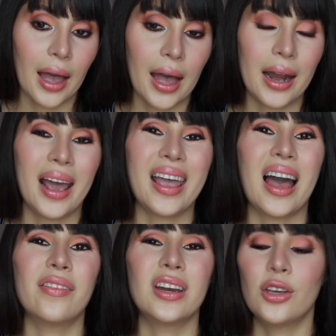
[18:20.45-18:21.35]
and I
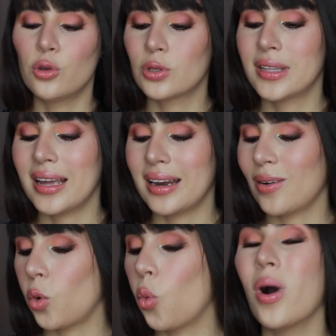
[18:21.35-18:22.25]
haven't used it
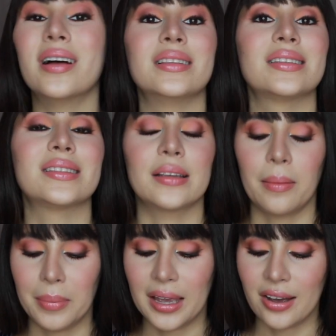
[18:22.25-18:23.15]
once
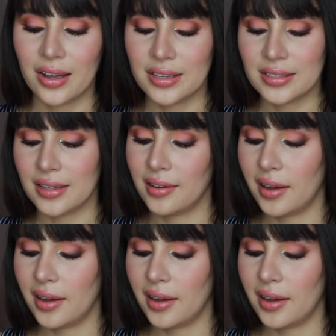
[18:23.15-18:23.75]
because